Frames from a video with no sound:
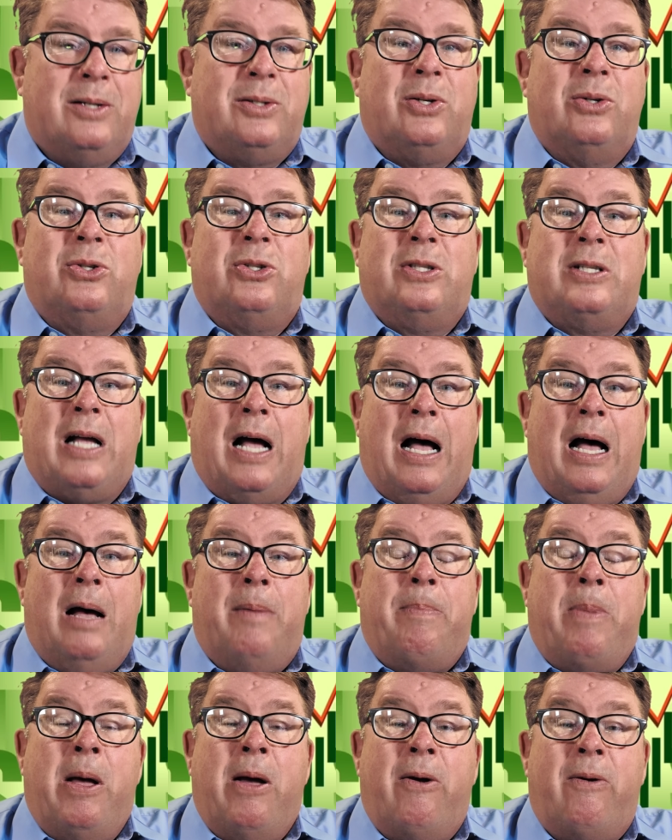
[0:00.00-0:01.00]
So
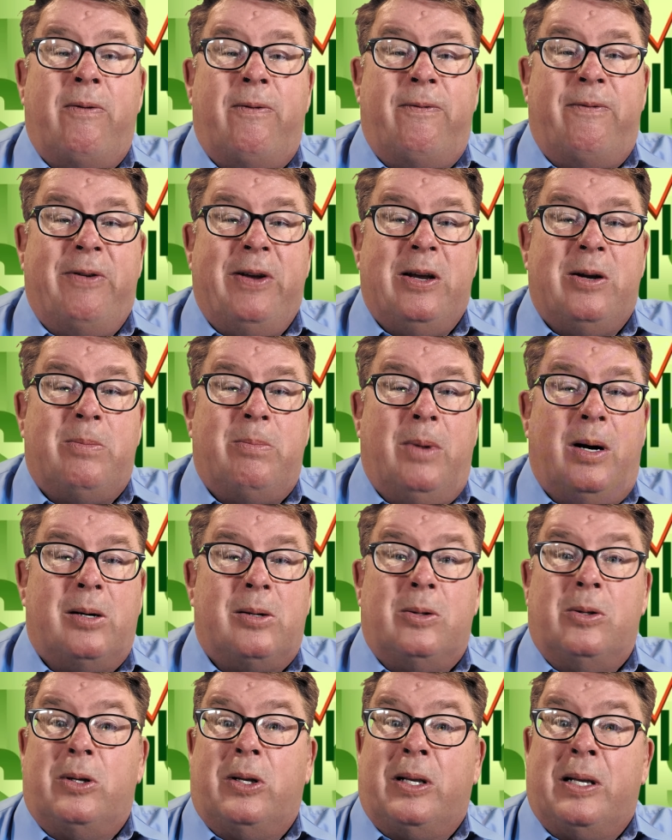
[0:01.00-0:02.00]
stop fear
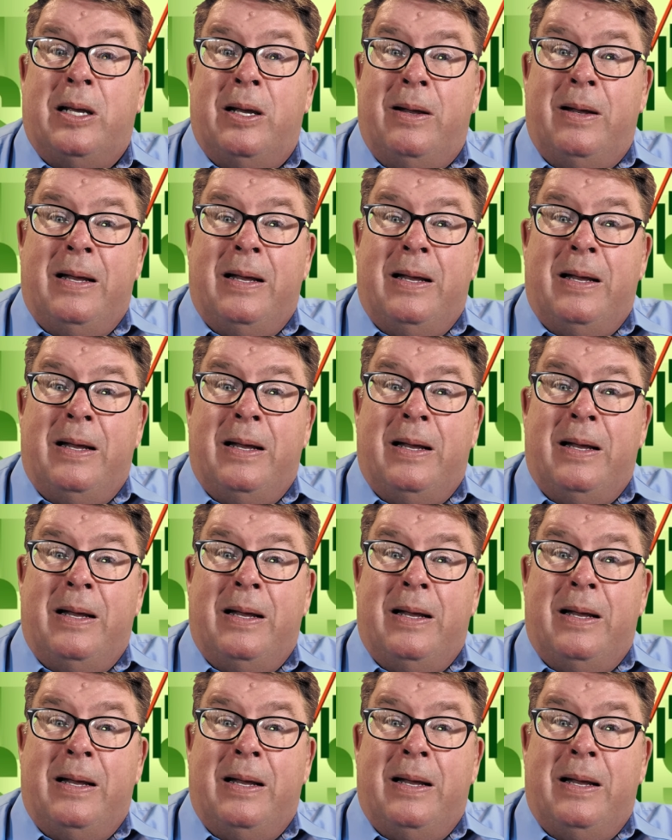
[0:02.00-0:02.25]
mongering.